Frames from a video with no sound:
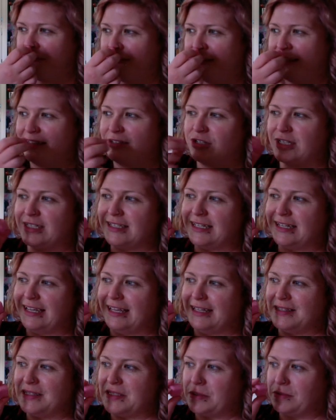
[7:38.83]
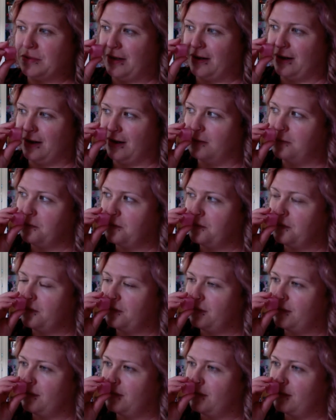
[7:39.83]
It's just a hint sweeter,
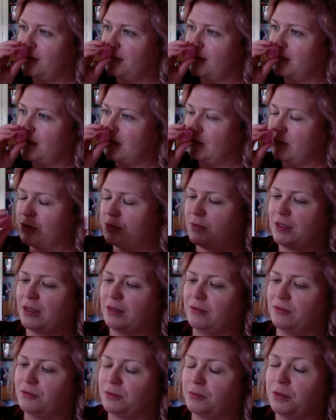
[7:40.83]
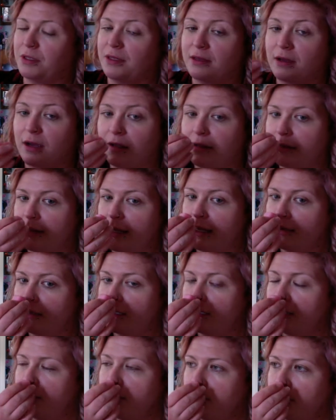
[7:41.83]
which would be the cotton candy.